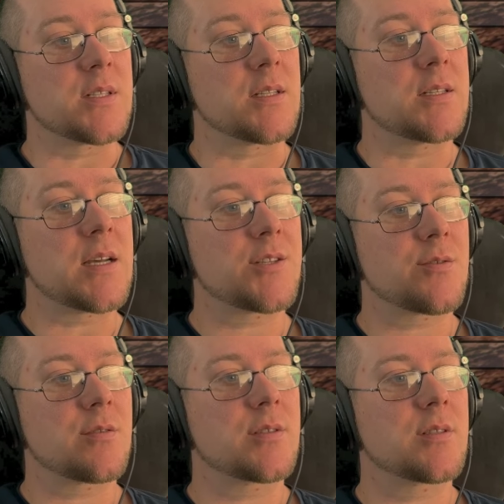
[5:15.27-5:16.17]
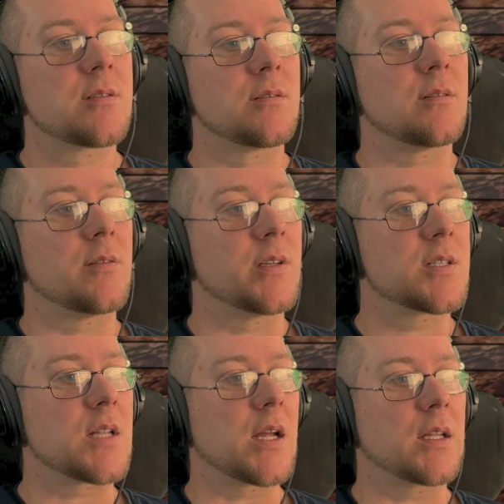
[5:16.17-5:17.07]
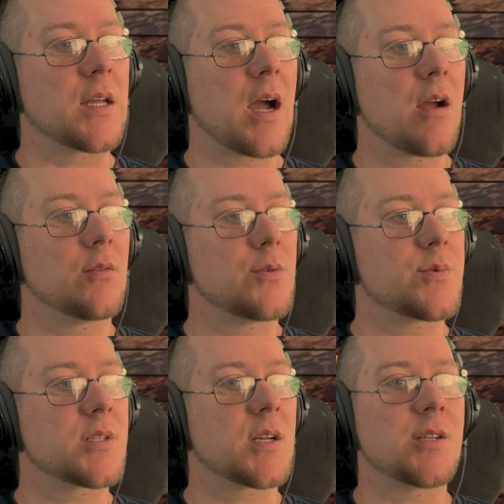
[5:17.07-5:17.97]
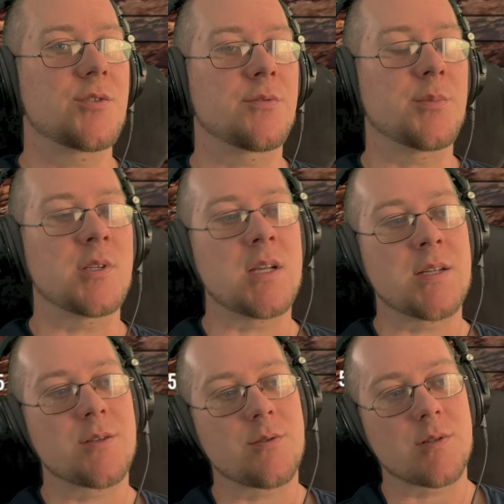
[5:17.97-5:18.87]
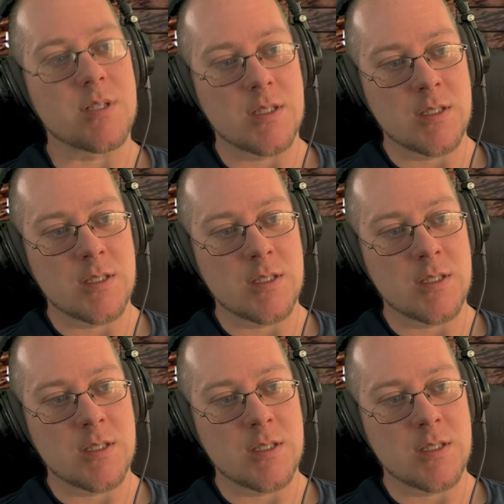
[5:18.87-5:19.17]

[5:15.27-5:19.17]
is the desert. You get slightly higher loot stage from the desert.